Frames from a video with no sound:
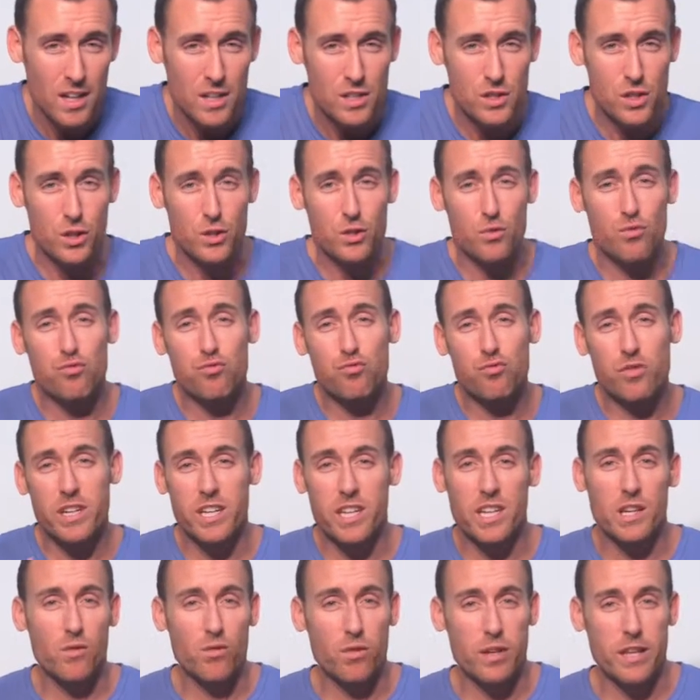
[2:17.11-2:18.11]
So it's a
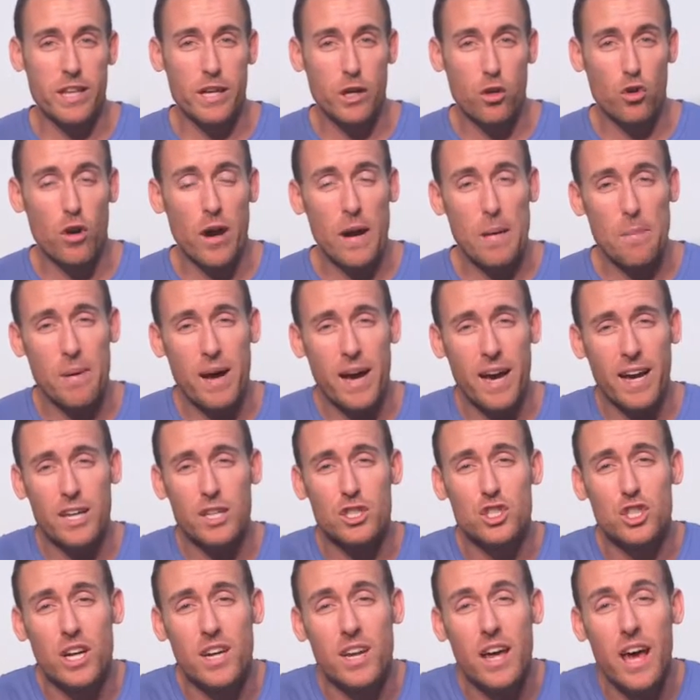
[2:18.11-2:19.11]
really, really great
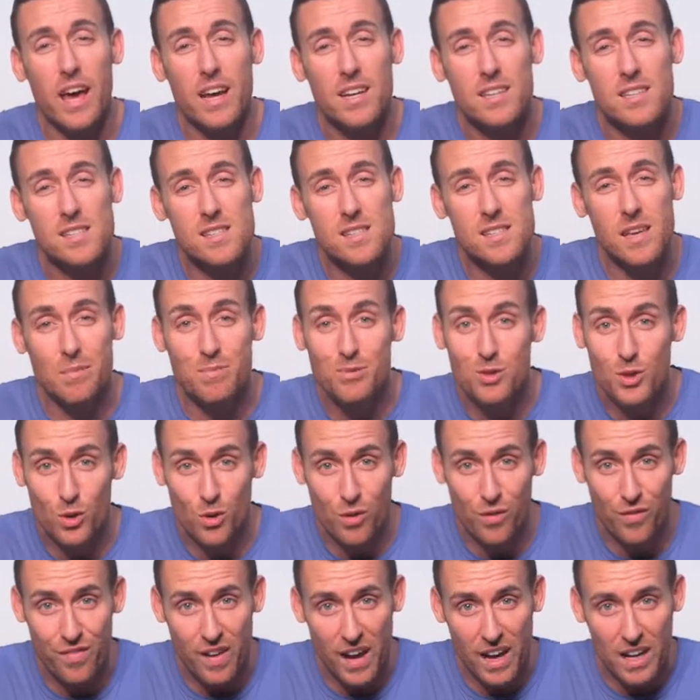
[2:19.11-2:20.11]
package and
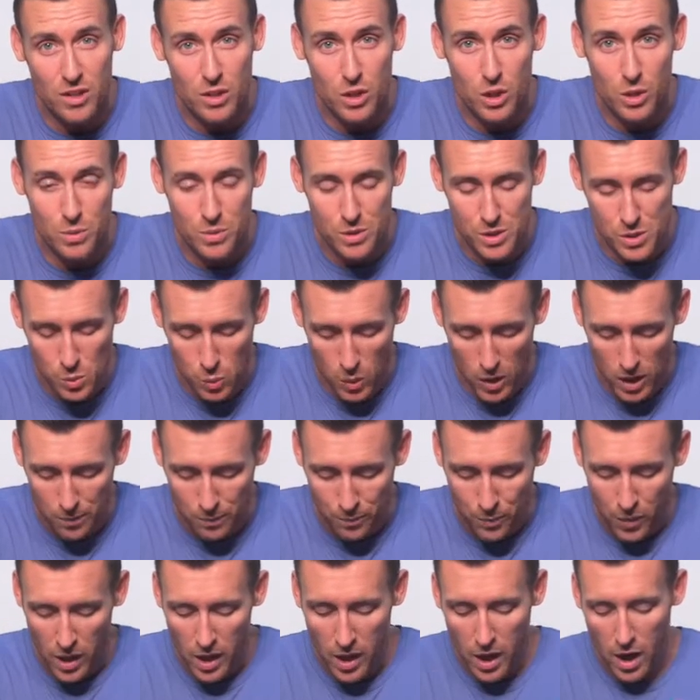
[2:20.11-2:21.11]
exceptional value as
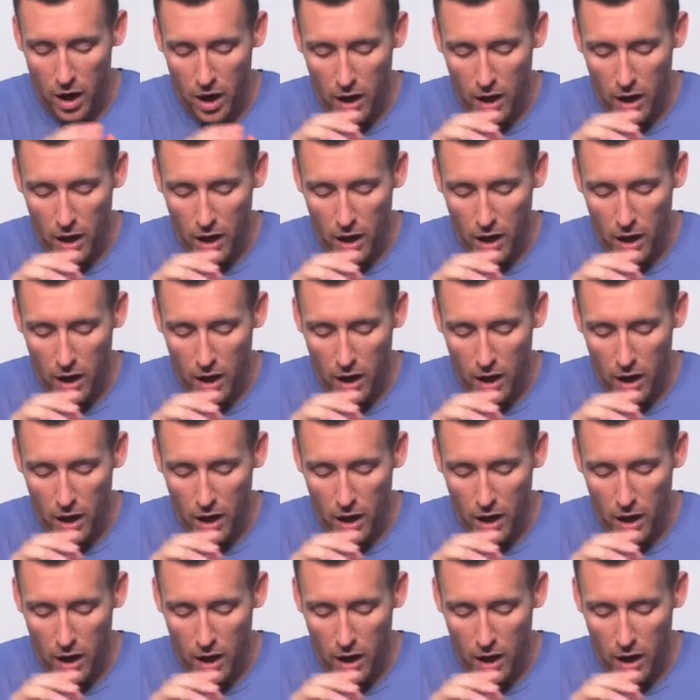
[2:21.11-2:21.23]
well.